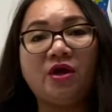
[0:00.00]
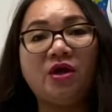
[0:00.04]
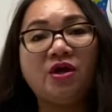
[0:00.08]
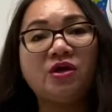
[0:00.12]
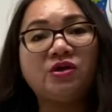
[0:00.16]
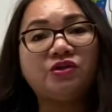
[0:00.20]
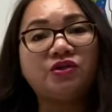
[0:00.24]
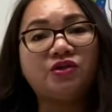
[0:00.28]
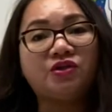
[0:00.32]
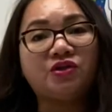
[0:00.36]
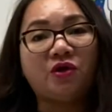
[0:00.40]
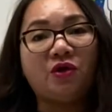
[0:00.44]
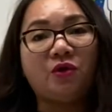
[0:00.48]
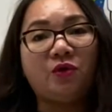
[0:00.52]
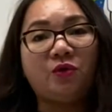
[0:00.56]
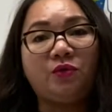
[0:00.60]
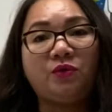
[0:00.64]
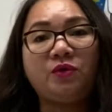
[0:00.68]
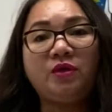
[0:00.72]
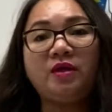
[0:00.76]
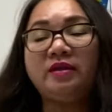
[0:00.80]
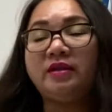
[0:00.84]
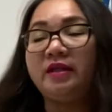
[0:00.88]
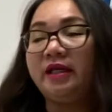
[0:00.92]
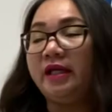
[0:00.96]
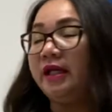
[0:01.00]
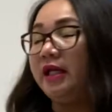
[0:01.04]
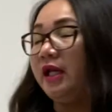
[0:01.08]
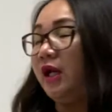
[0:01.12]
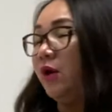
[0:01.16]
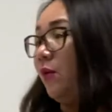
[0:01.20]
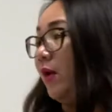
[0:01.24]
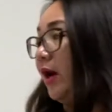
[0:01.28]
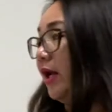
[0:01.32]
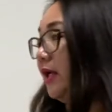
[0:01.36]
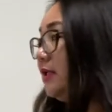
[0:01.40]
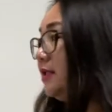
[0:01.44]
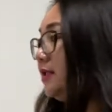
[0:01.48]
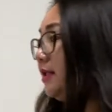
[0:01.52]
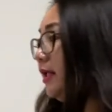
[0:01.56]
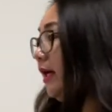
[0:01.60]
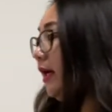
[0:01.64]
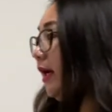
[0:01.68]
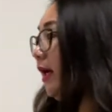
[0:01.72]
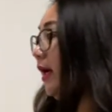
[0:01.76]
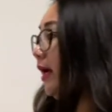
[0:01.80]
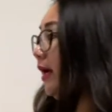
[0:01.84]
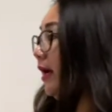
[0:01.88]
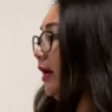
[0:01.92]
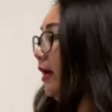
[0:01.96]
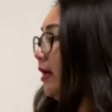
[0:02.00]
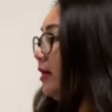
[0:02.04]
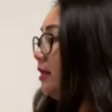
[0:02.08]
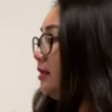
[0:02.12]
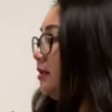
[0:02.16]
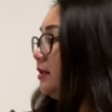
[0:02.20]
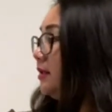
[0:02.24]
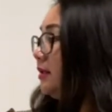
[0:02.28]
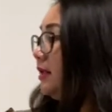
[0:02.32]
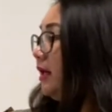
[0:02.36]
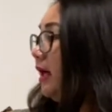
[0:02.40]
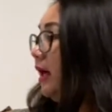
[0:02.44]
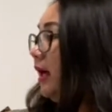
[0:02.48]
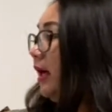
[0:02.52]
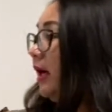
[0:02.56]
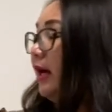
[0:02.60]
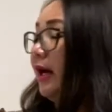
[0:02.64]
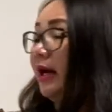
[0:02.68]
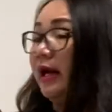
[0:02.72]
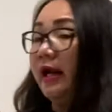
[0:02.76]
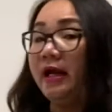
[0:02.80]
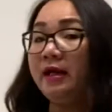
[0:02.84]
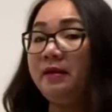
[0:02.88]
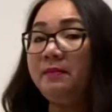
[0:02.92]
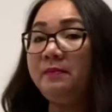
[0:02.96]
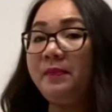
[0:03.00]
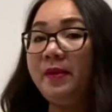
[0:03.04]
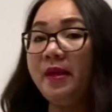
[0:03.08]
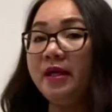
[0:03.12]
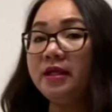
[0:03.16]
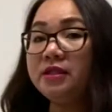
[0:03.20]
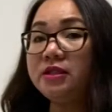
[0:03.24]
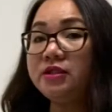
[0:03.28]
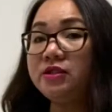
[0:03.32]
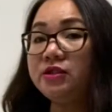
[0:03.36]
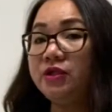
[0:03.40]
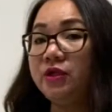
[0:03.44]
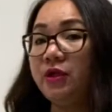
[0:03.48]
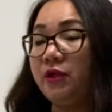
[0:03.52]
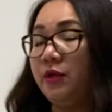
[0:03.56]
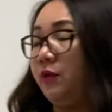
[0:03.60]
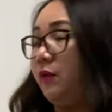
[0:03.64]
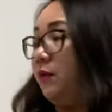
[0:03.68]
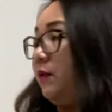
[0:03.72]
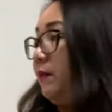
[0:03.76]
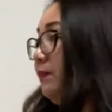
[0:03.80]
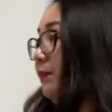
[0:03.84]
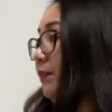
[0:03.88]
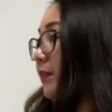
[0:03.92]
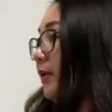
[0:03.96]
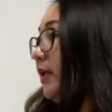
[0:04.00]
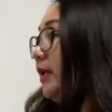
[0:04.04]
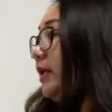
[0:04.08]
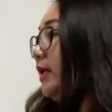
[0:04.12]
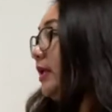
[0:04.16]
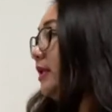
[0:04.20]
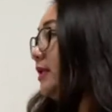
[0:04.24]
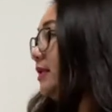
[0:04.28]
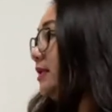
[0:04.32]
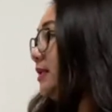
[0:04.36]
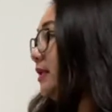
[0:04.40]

So the inequality is n plus 2 is